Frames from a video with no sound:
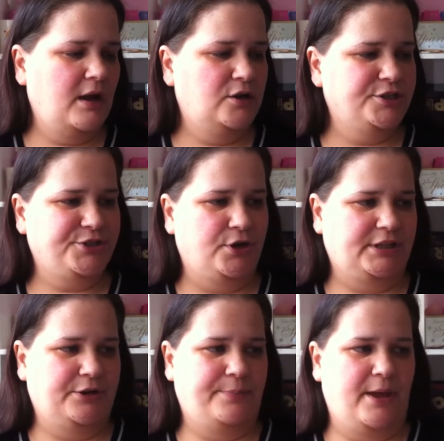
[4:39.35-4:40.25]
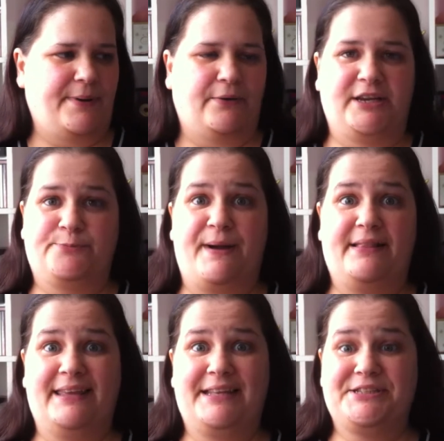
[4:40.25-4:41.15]
I'm going to talk a little bit about each
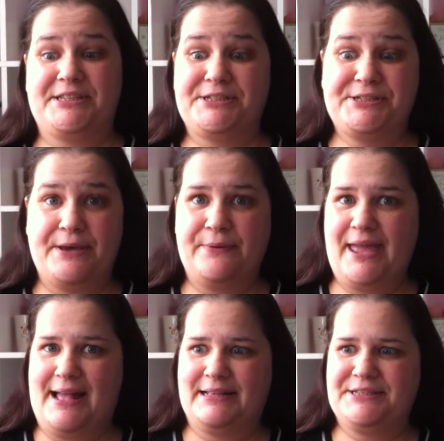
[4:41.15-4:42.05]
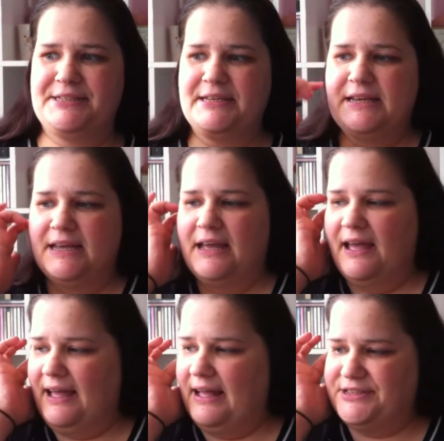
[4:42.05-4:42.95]
palette. So yes.
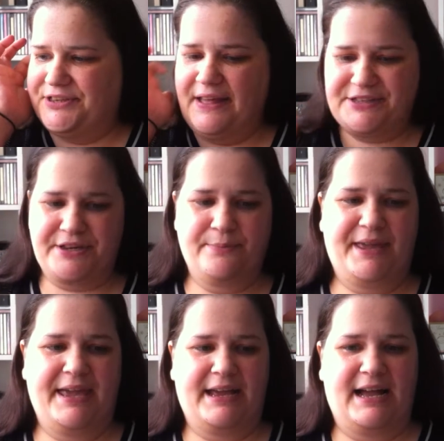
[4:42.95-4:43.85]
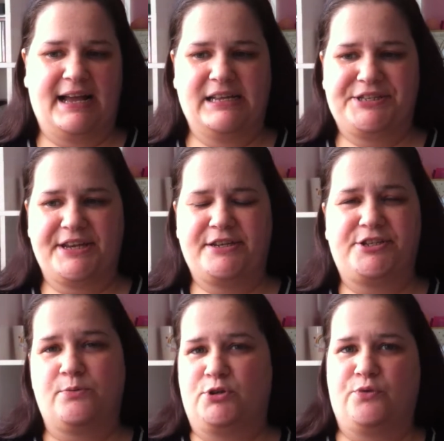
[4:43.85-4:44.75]
Uh, so that's going to be it, guys. Thank you
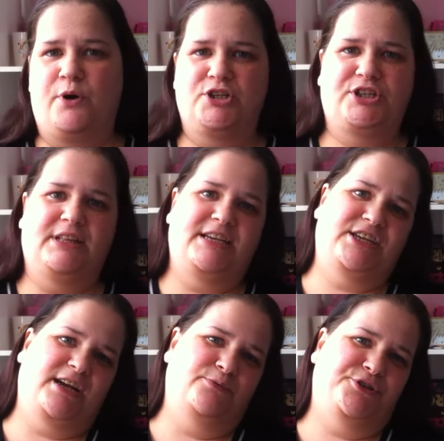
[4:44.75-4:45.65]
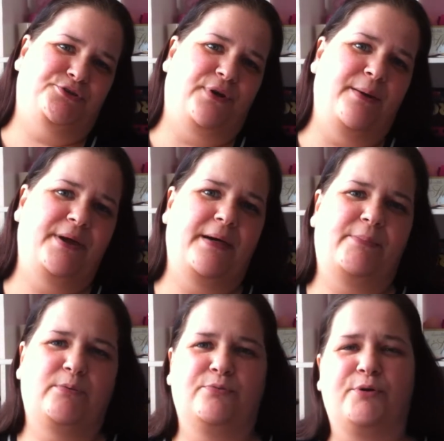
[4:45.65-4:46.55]
so much for watching. Like, share, comment, subscribe. Hit
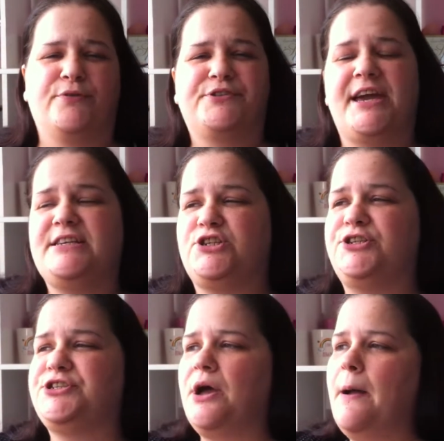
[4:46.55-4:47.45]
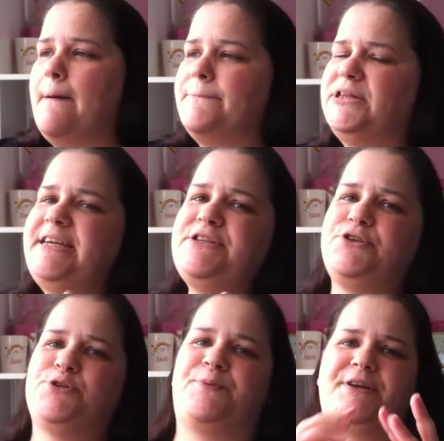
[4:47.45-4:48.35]
that bell for more notifications. Please
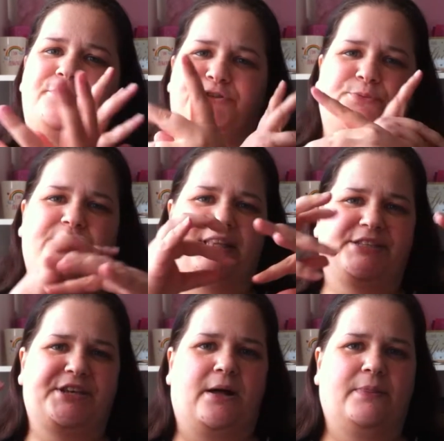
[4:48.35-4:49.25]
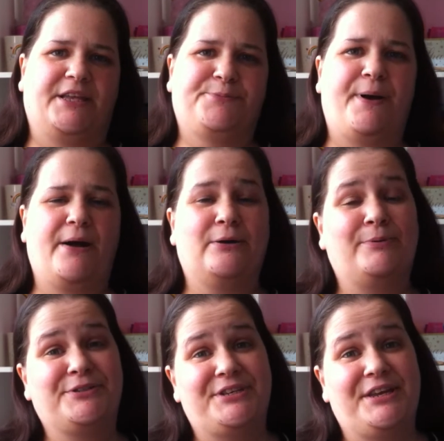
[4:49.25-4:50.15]
do sprinkle some glitter on that sparkle
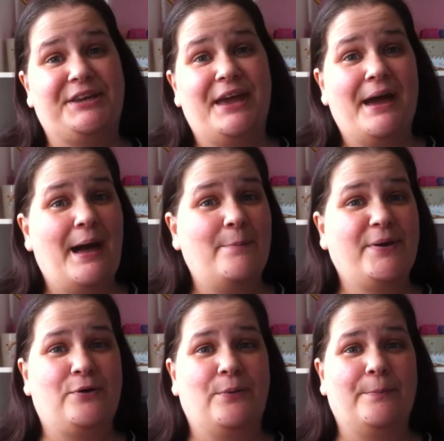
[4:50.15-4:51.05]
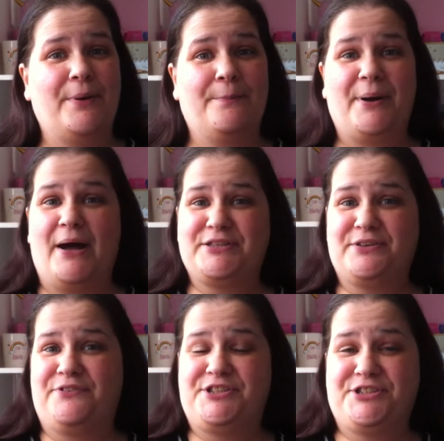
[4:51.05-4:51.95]
button and become
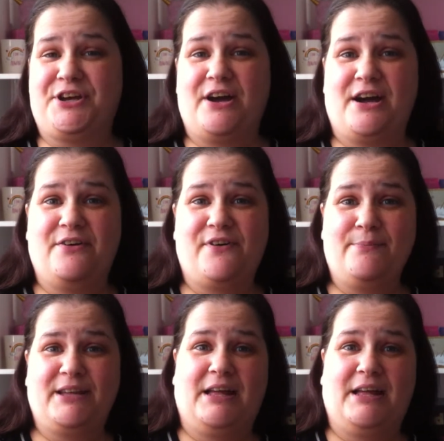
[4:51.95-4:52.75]
part of the star family.